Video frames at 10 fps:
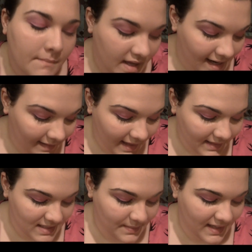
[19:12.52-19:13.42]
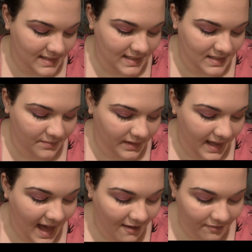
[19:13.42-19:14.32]
And I like this because it doesn't
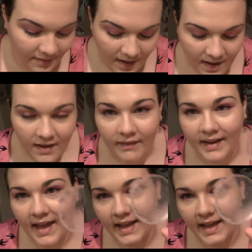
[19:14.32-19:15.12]
really have like